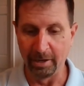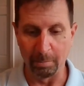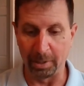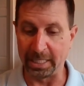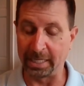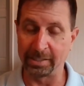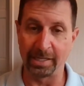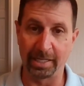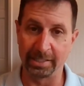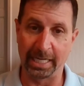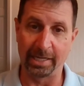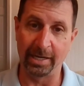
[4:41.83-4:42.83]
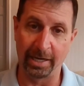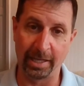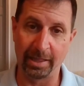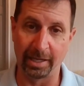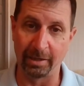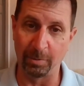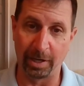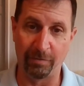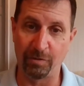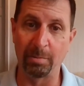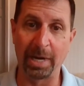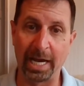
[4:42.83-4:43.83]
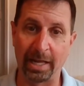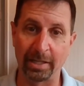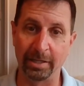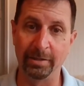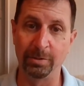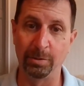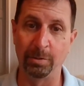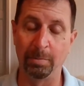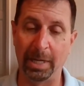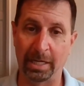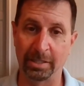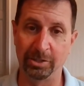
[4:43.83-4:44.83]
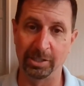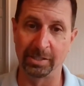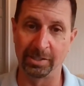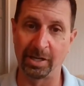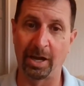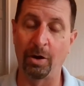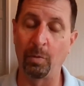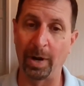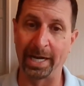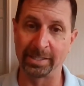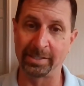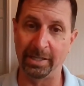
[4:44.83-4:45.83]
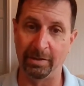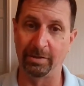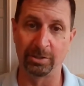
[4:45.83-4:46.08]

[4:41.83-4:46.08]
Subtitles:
but that's not taking anything away from Holly, who manages West either.